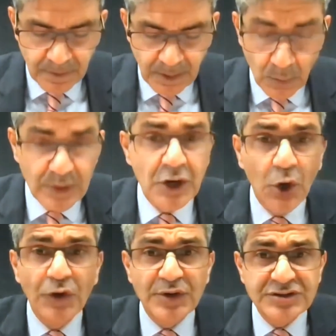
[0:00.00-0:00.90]
We
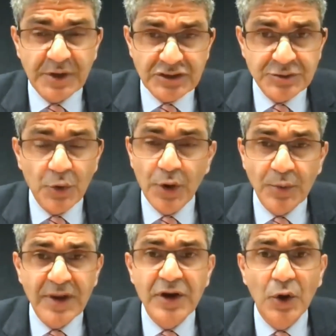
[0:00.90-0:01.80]
know there is much more,
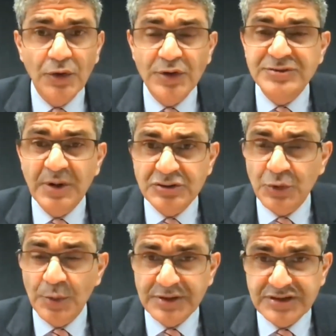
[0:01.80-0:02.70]
and we know there is much
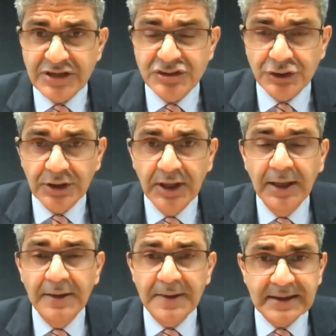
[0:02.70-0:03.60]
more potential
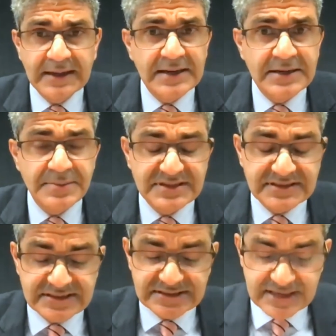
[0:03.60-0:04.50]
that Canadian
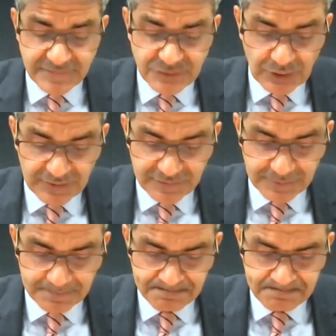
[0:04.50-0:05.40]
businesses have to offer.